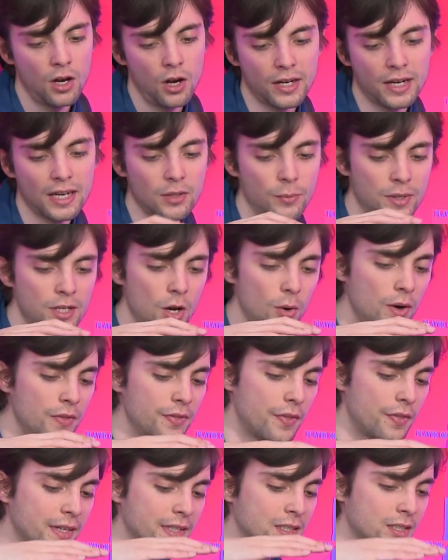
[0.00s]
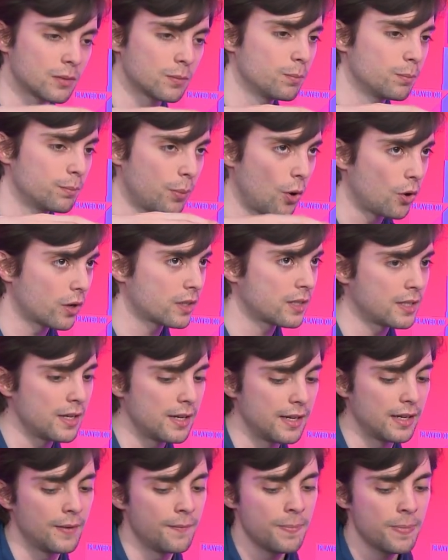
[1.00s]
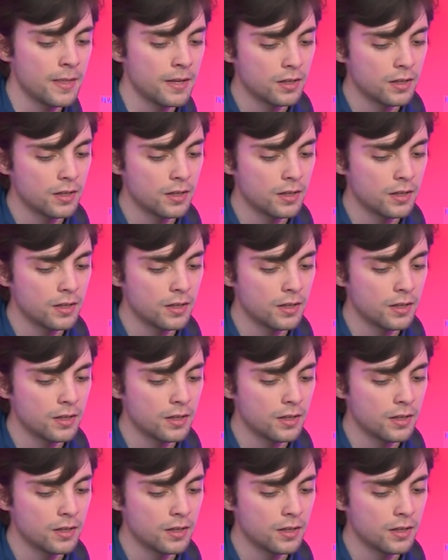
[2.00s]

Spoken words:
okay, then we know in this box here,